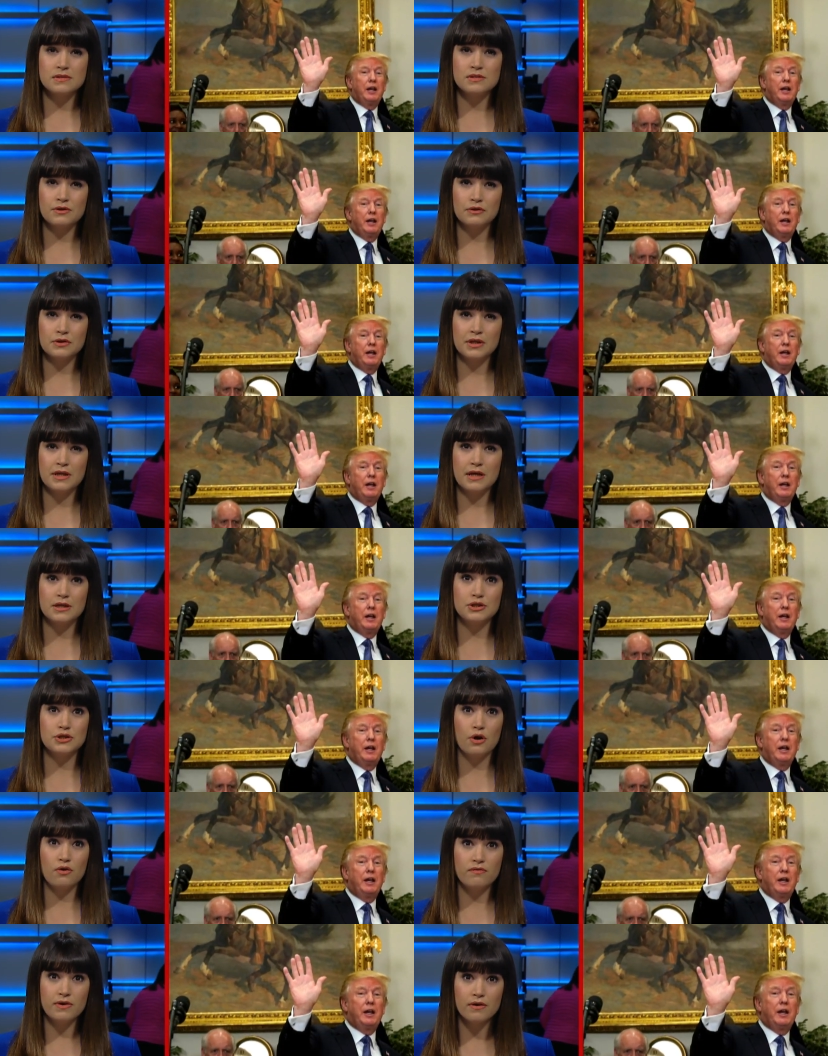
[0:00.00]
Speaker 1: certainly a
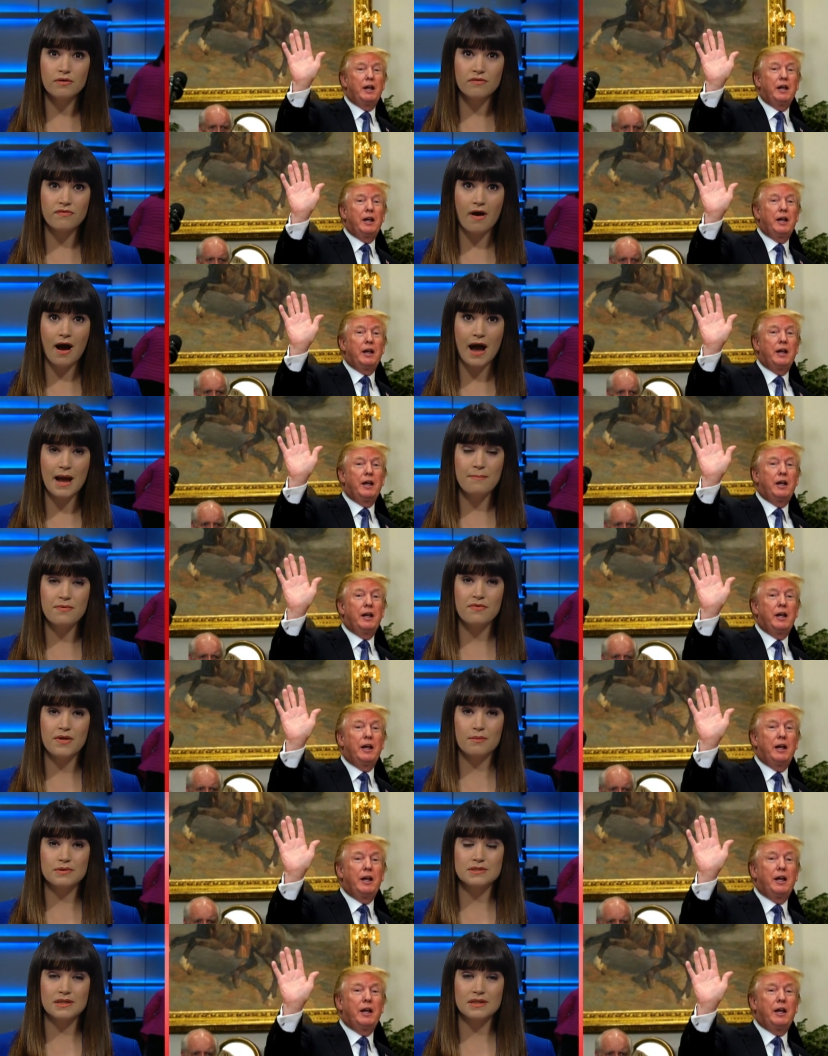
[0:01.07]
jovial vibe, that there was